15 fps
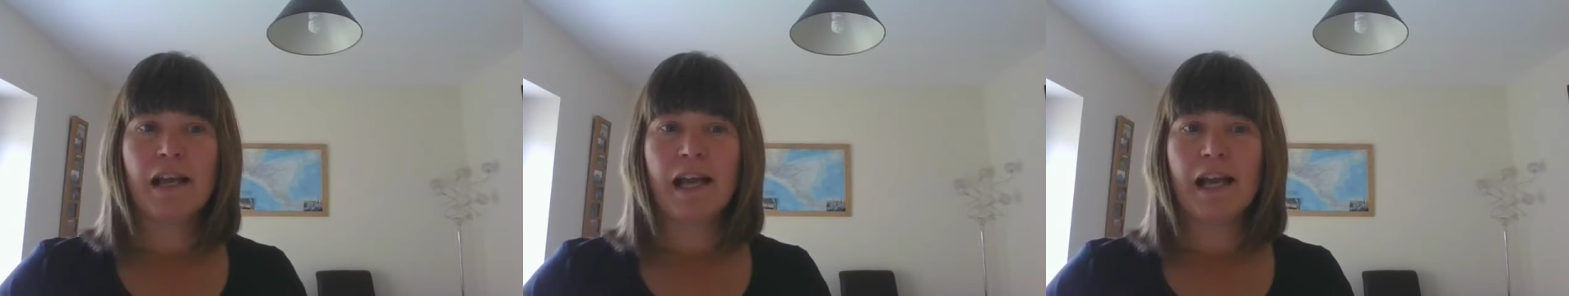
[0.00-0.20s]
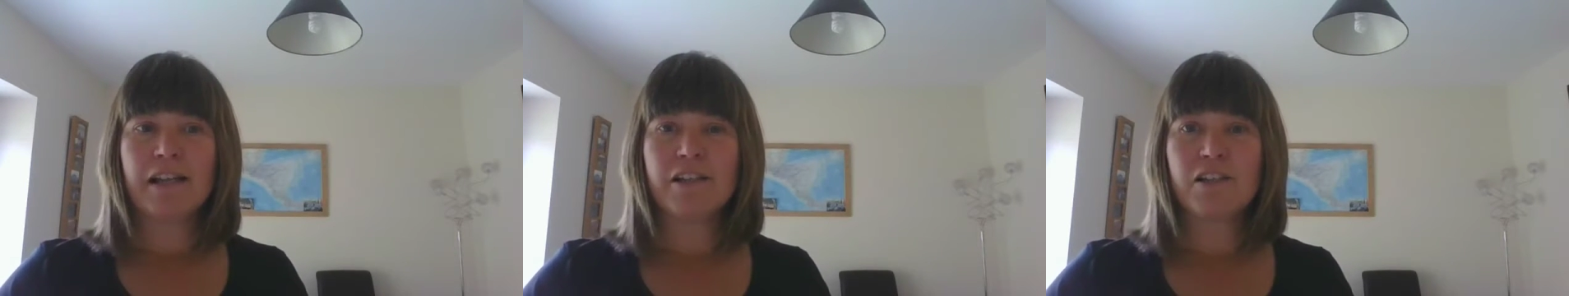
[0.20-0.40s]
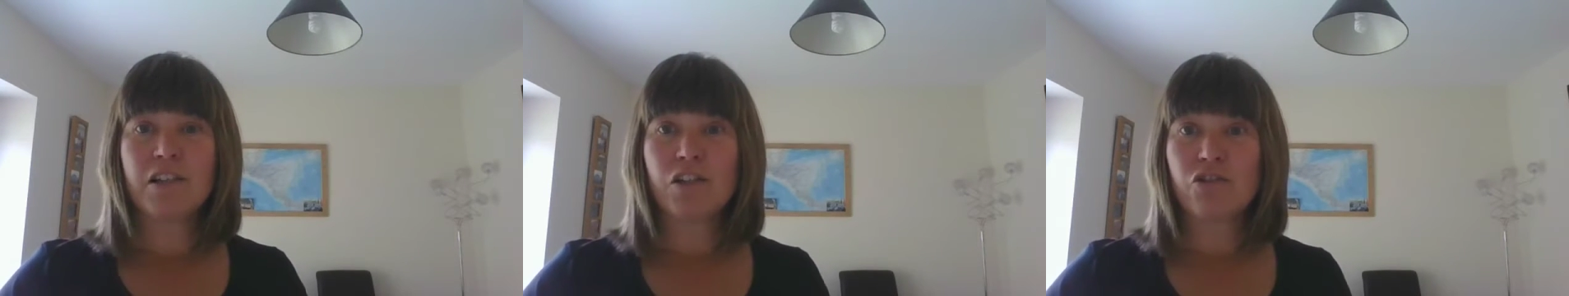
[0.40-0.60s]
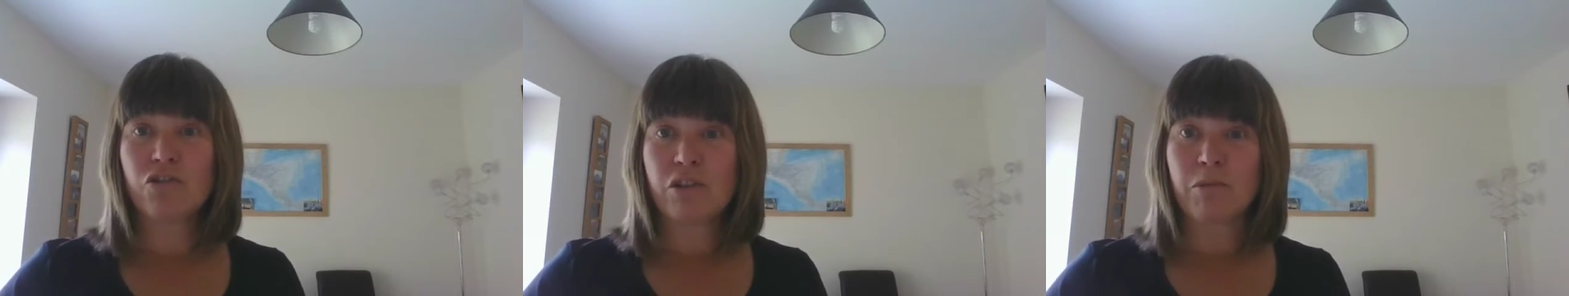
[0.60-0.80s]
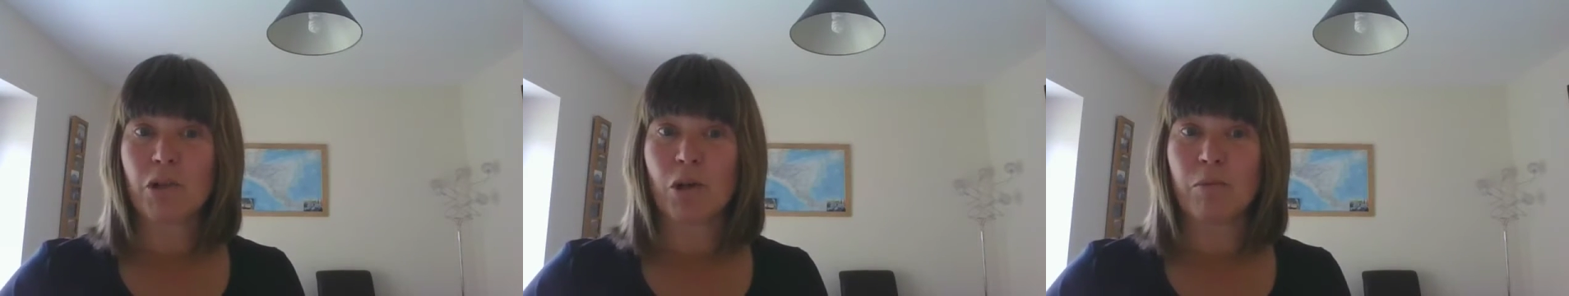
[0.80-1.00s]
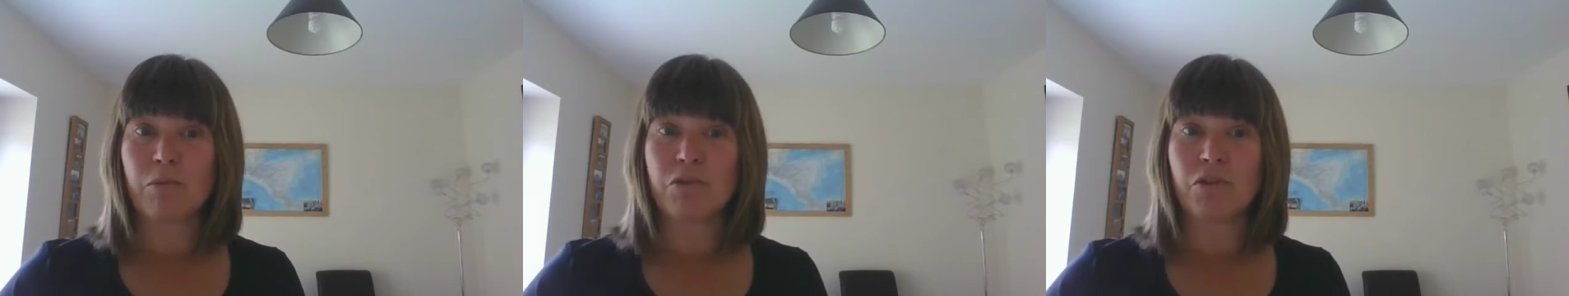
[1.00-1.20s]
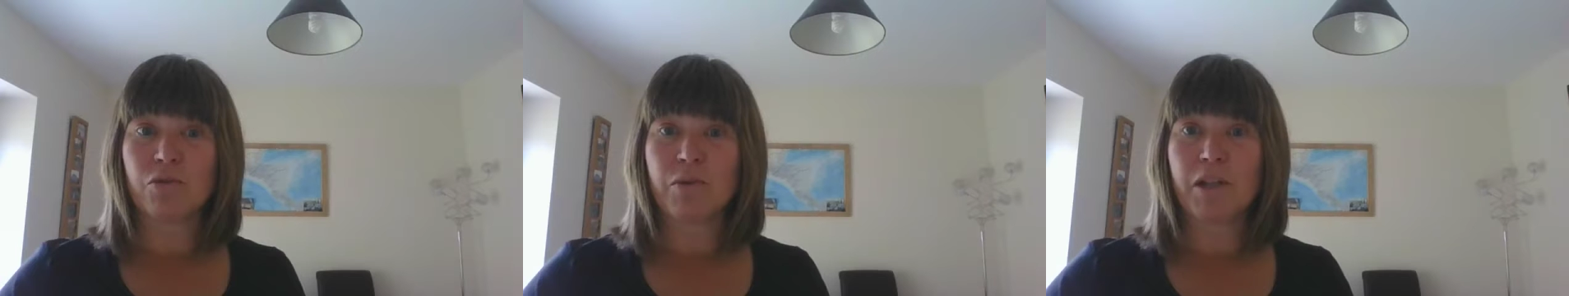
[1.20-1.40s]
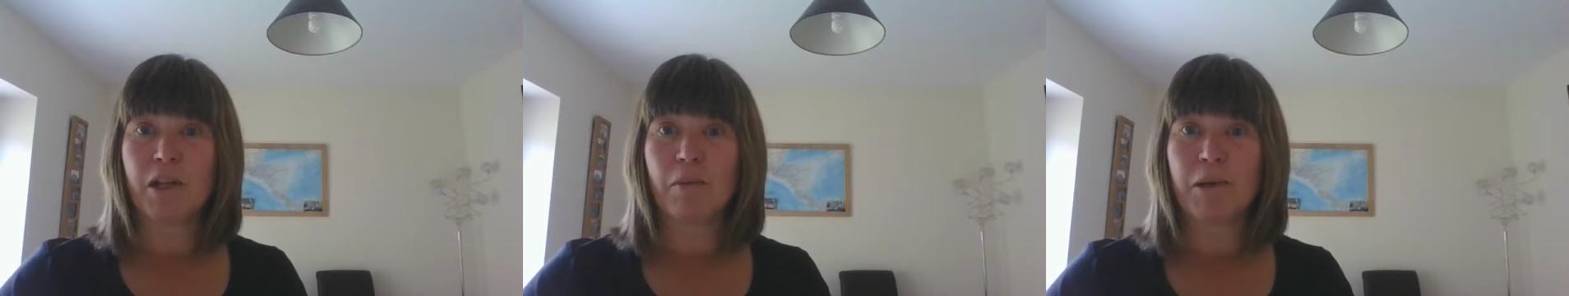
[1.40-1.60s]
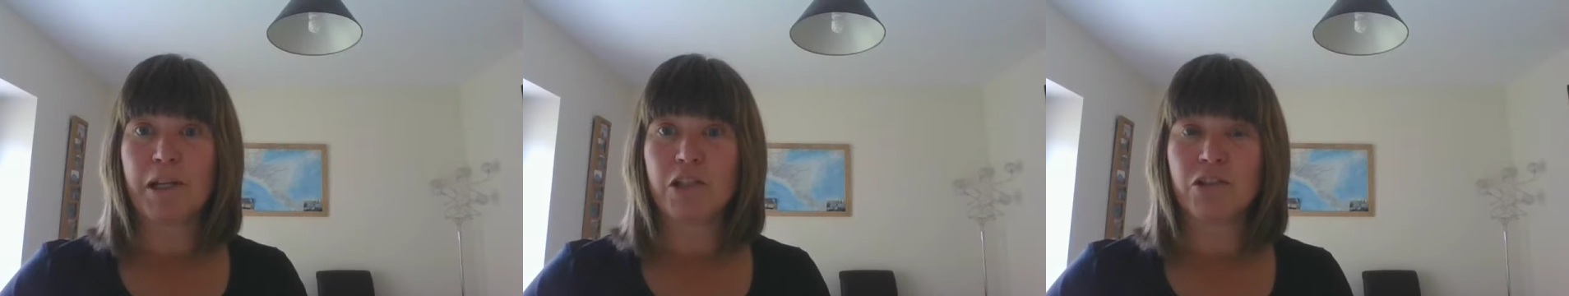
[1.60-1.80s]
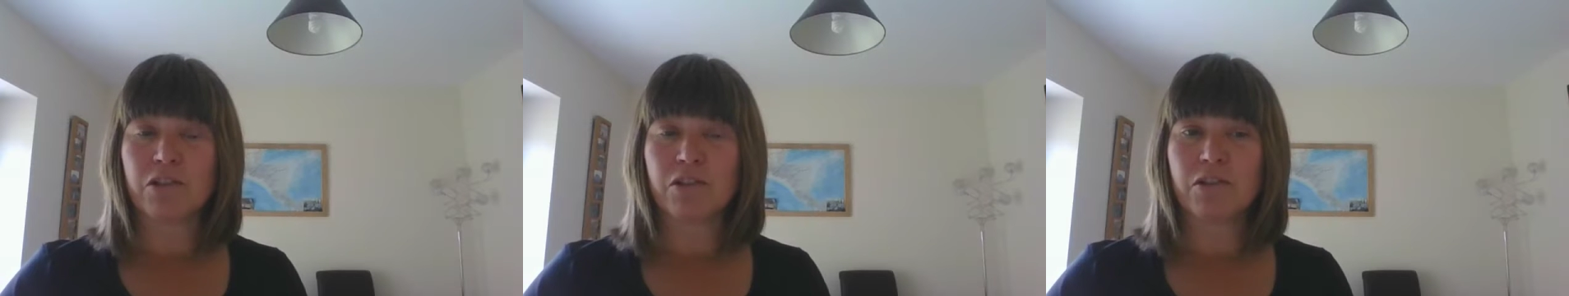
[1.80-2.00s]
and discuss treatment options with our
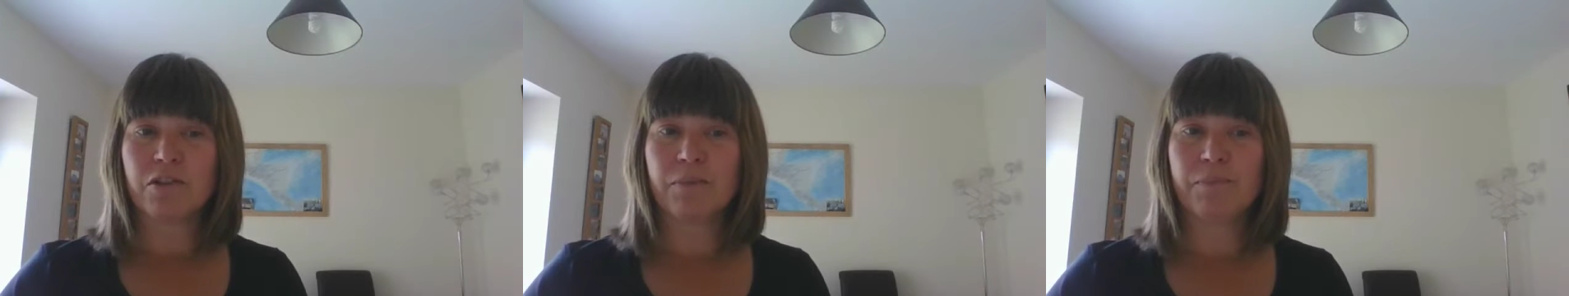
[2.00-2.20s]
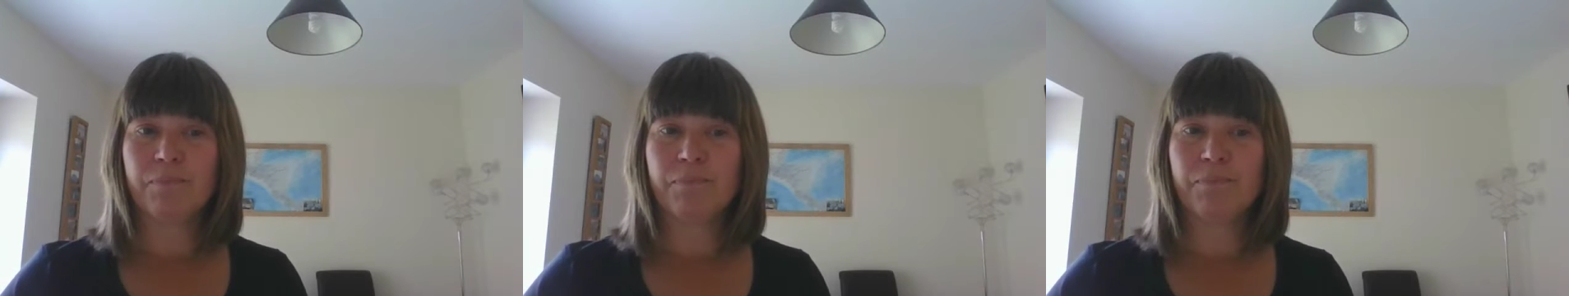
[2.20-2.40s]
patients.